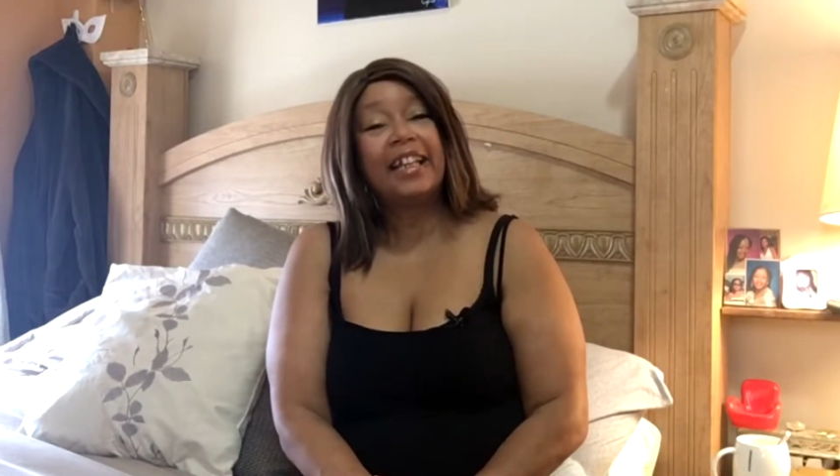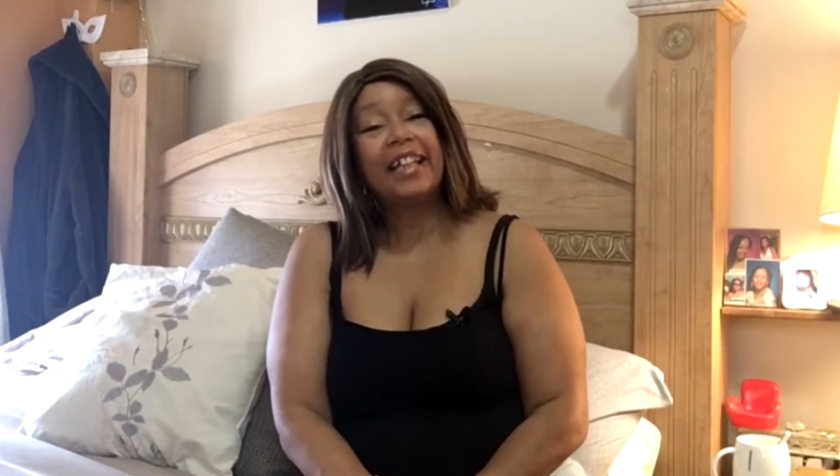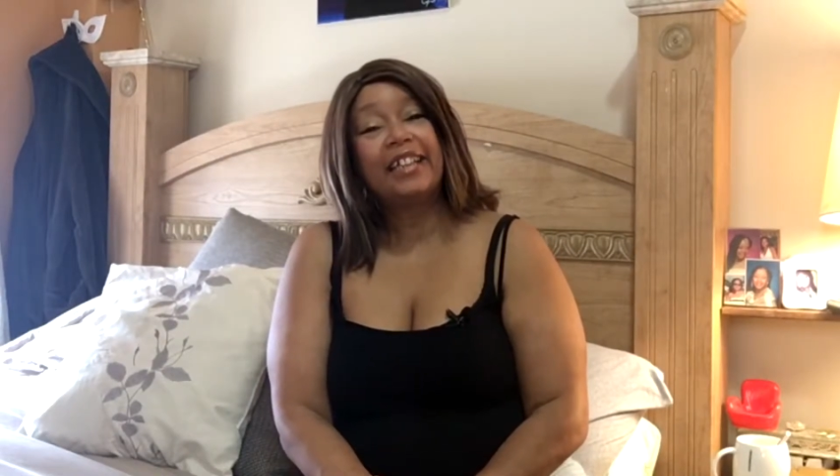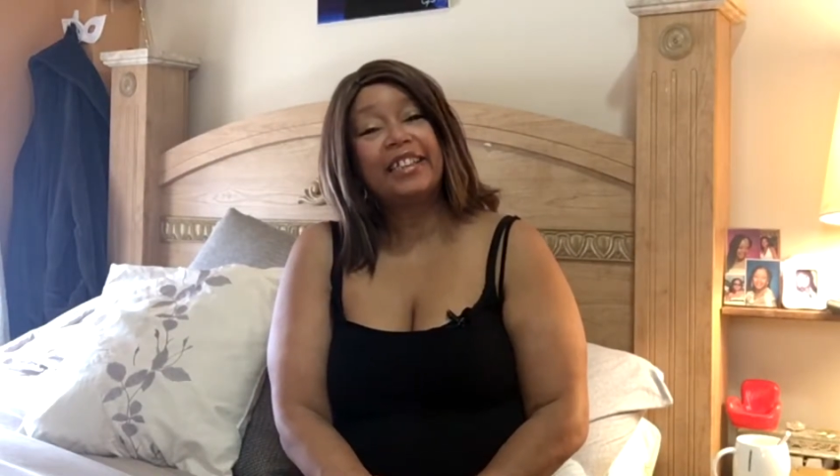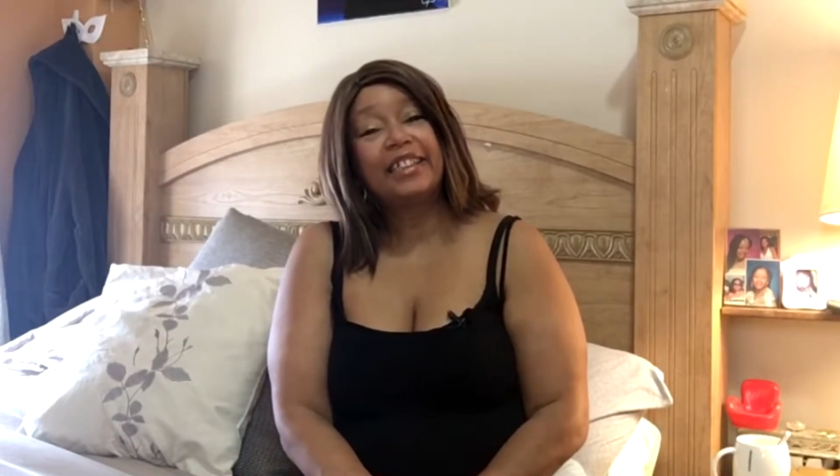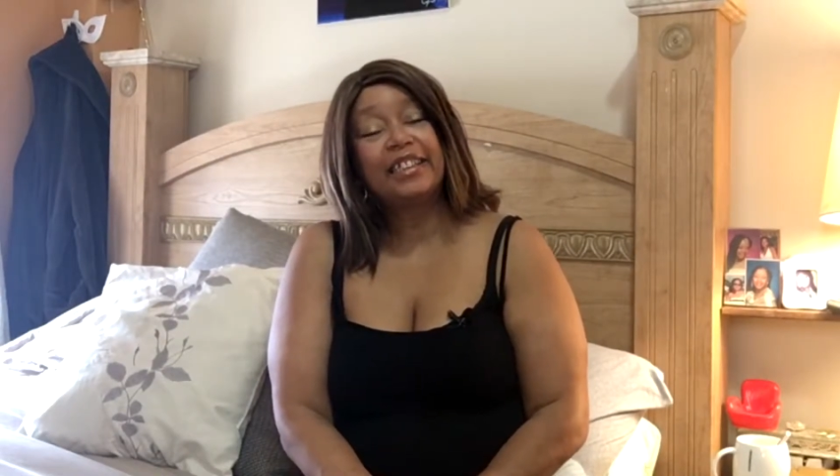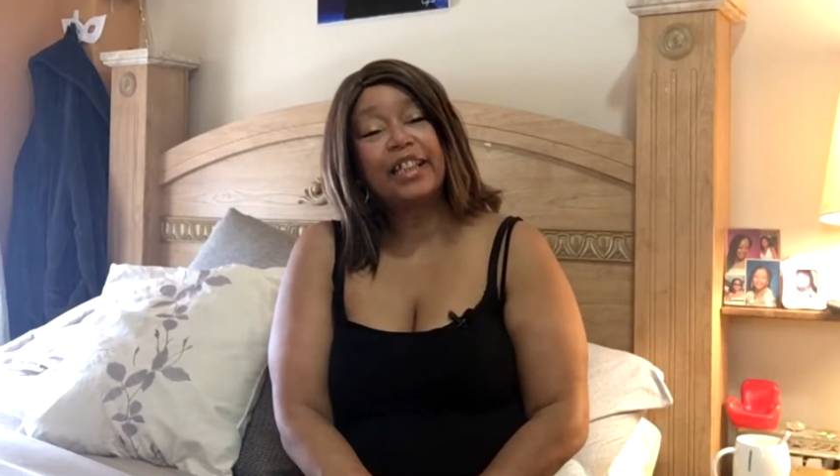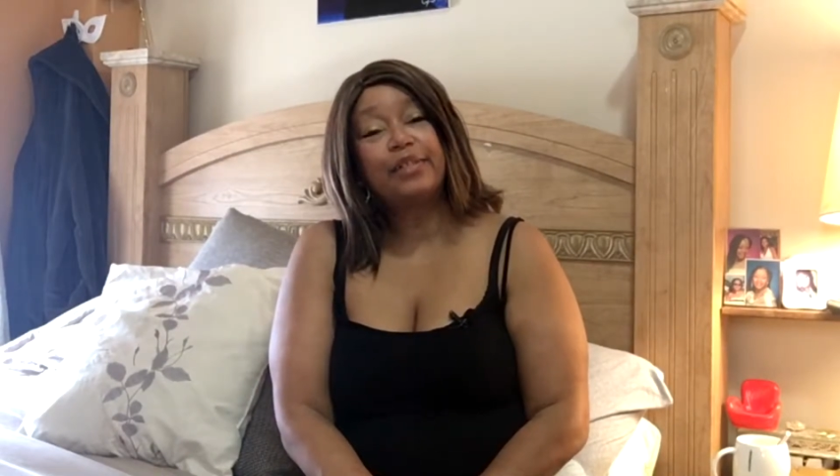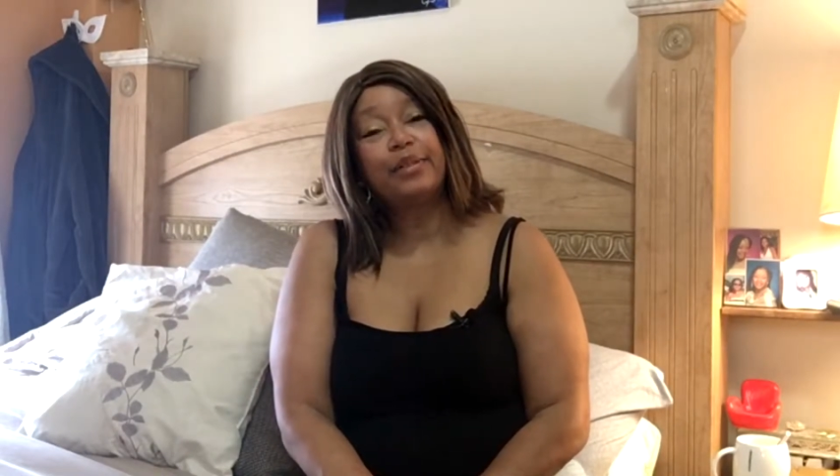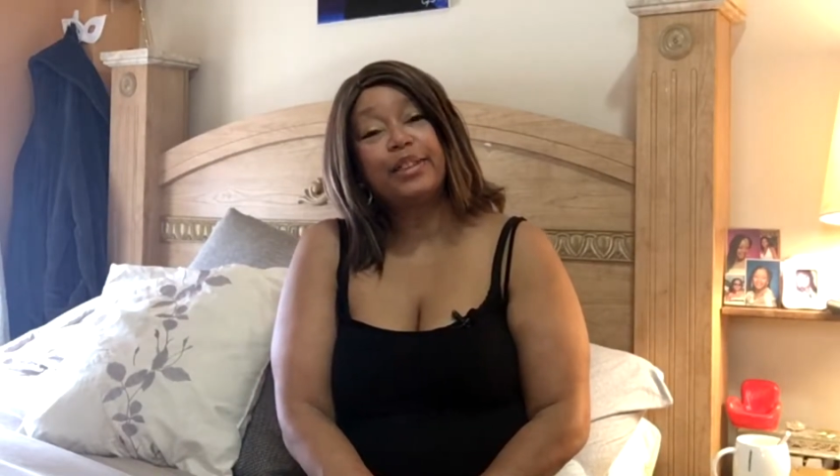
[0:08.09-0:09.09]
like to
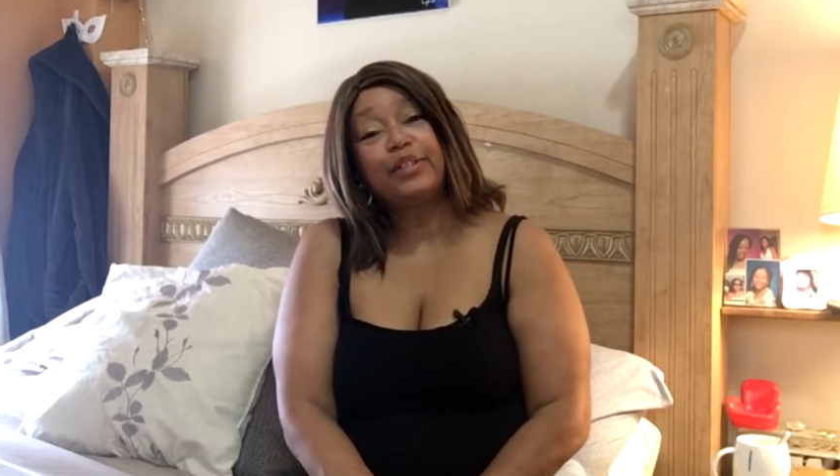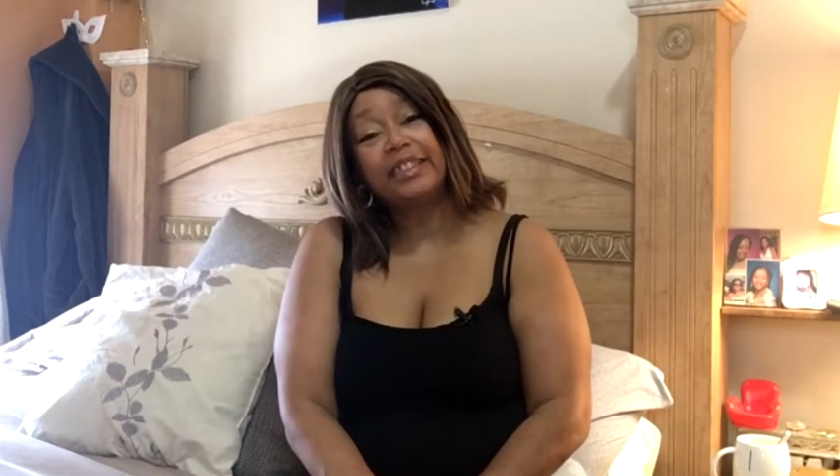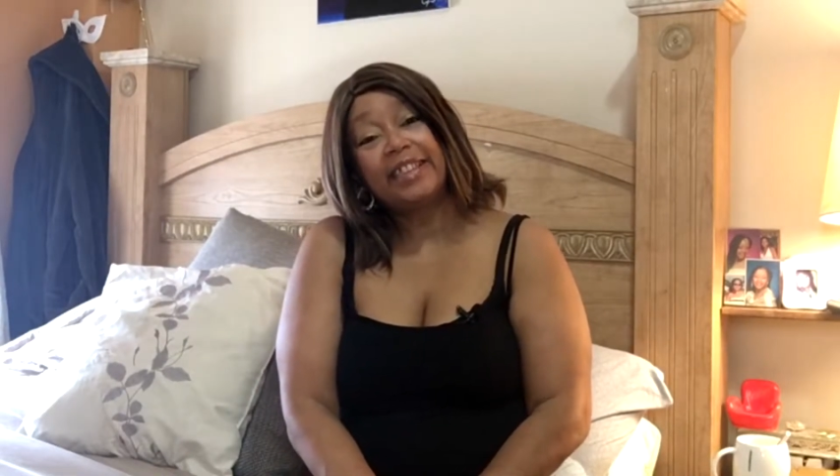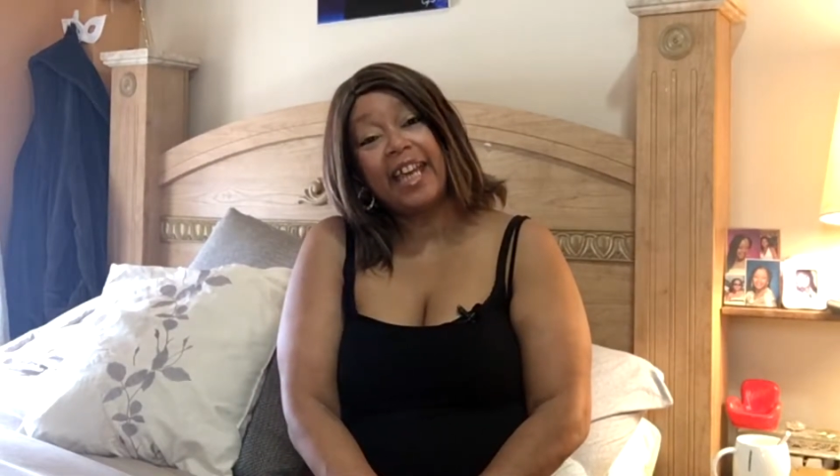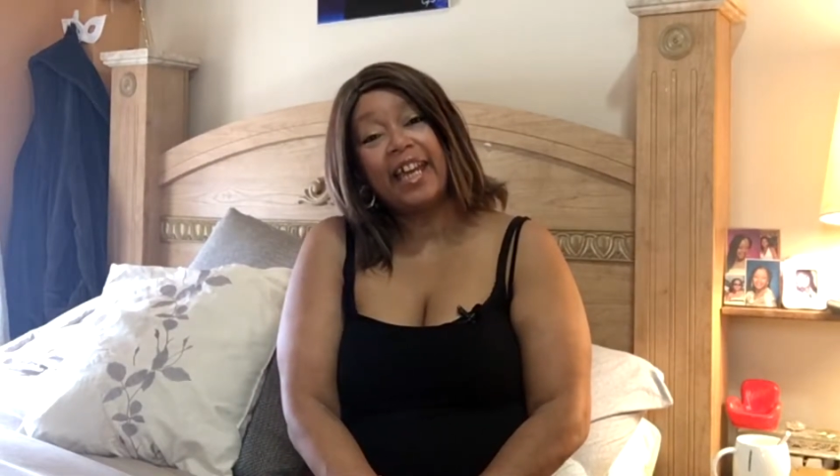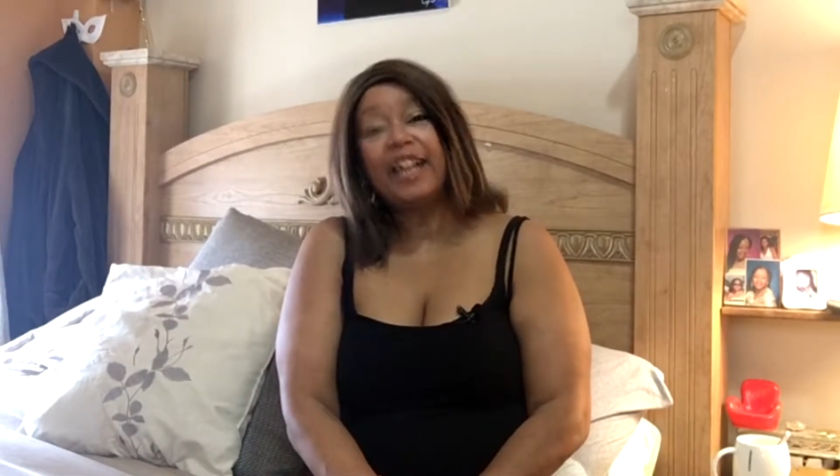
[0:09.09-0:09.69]
discuss with you today